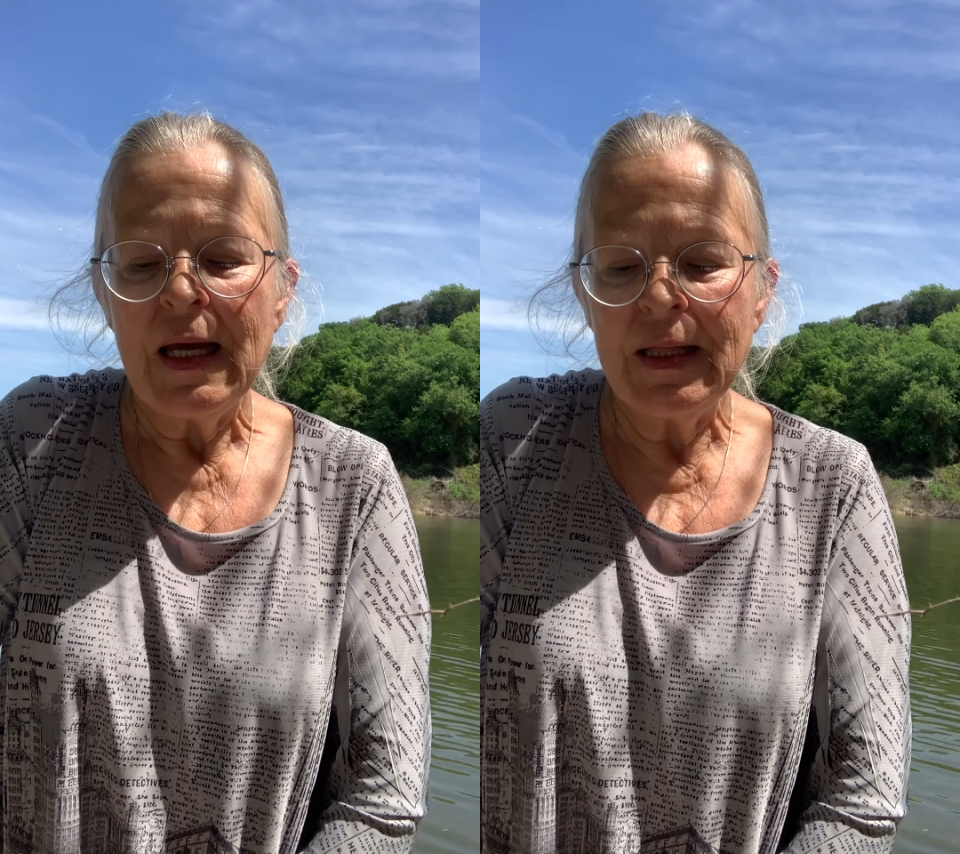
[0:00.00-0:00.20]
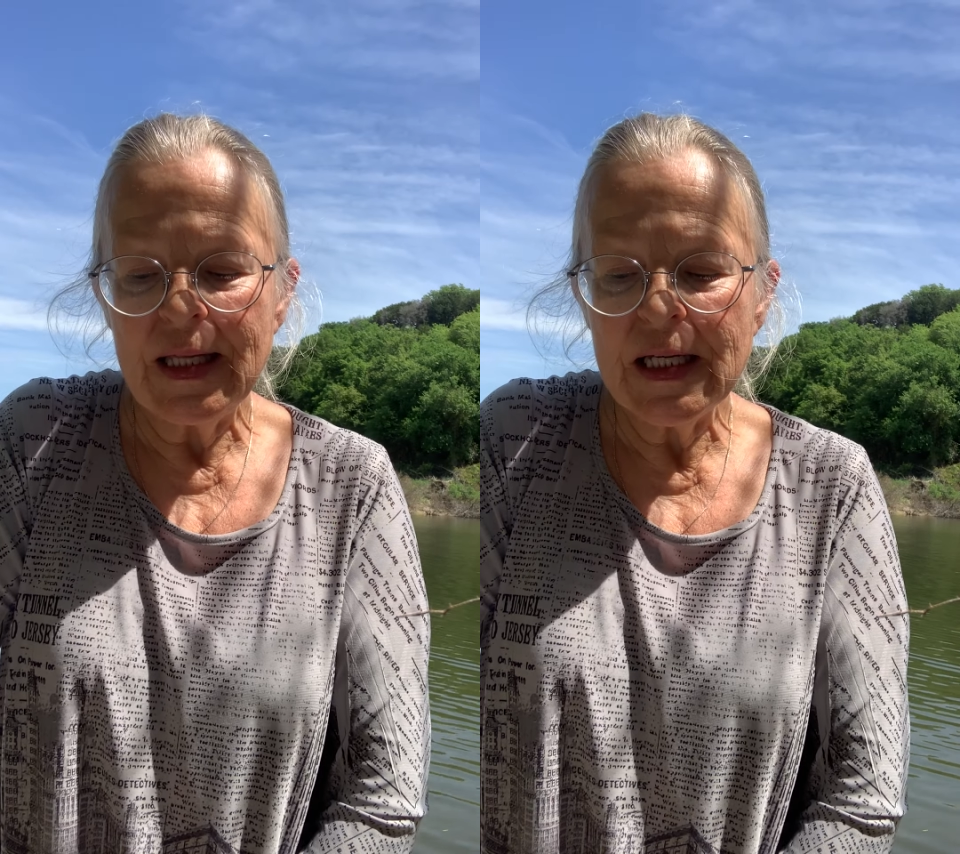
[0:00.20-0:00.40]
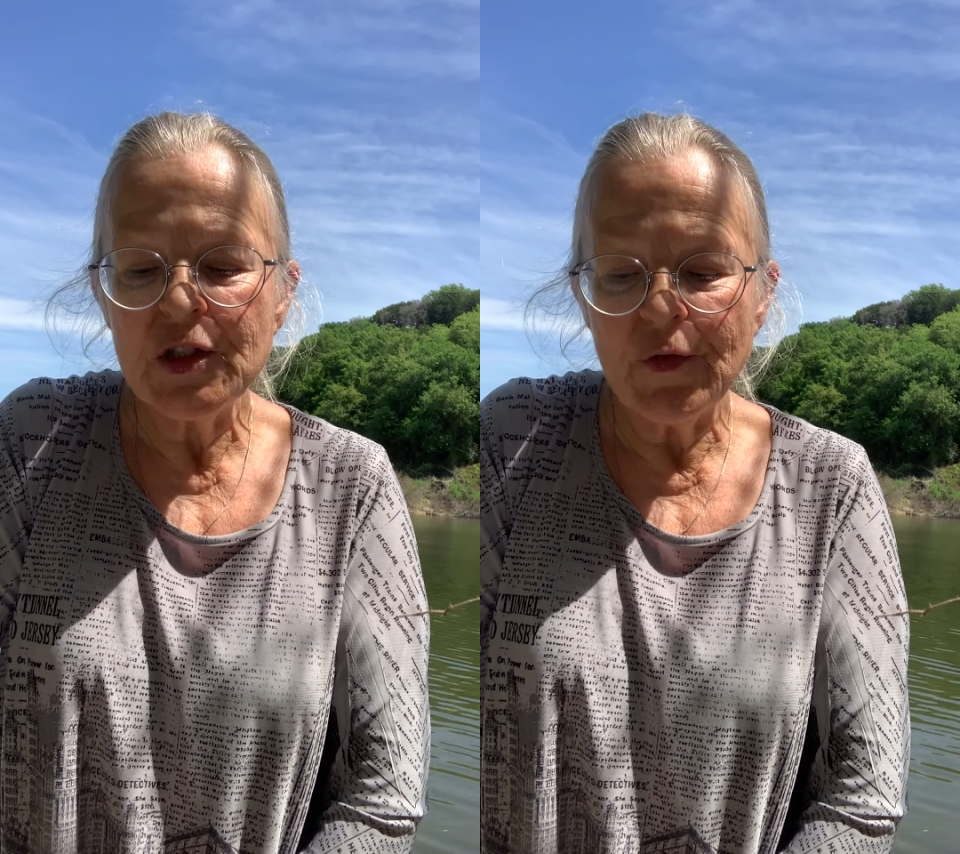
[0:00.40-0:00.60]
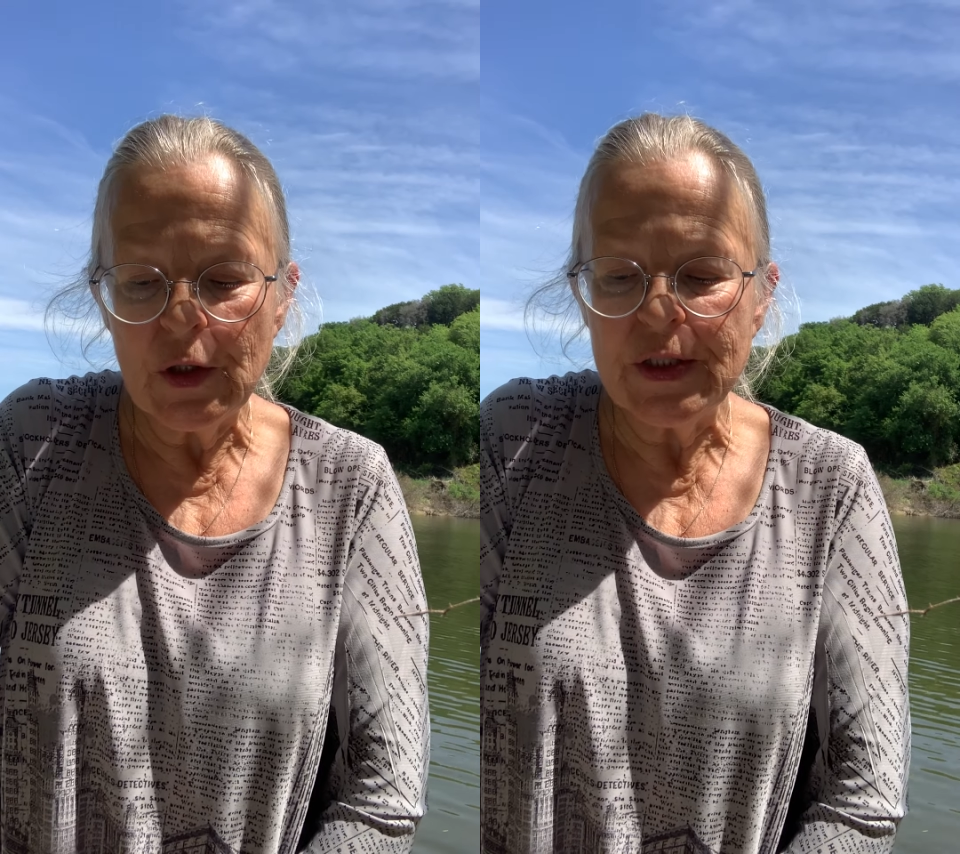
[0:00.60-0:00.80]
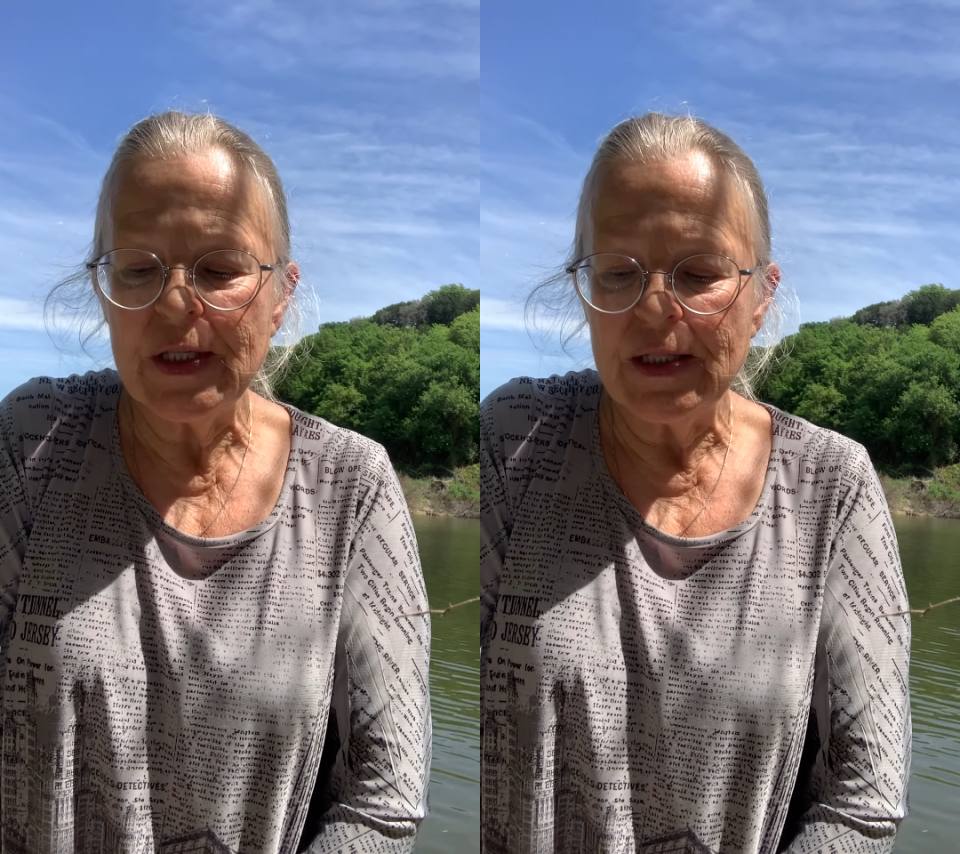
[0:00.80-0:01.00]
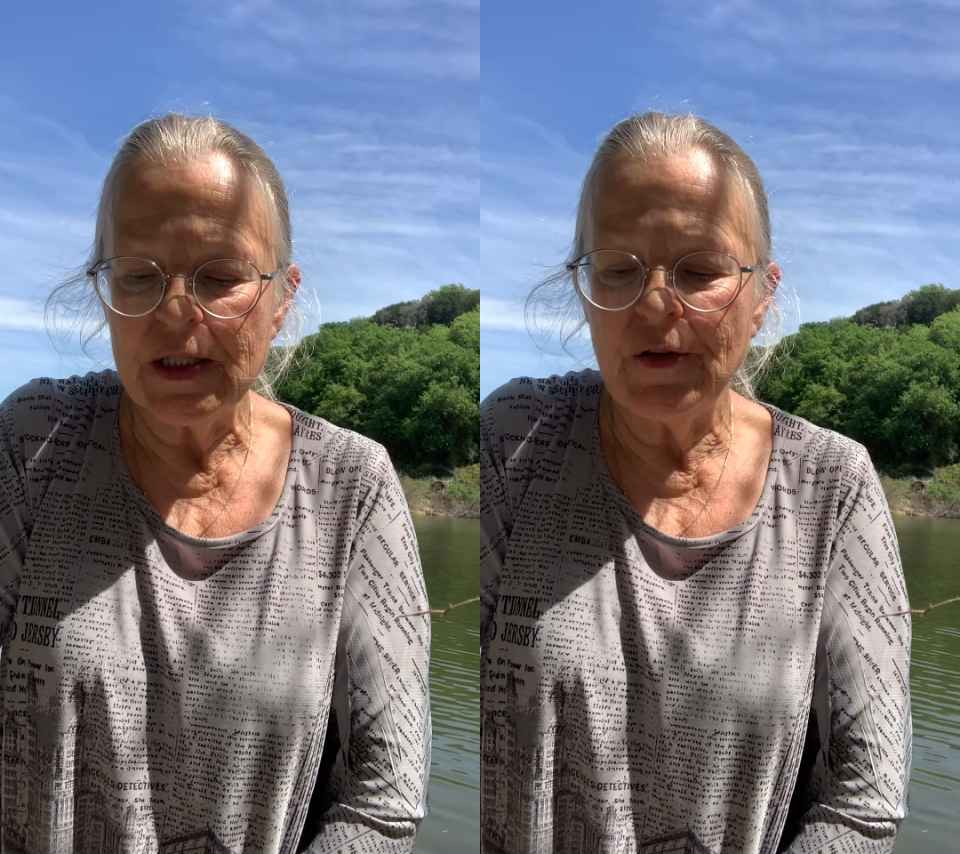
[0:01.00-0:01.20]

In these verses,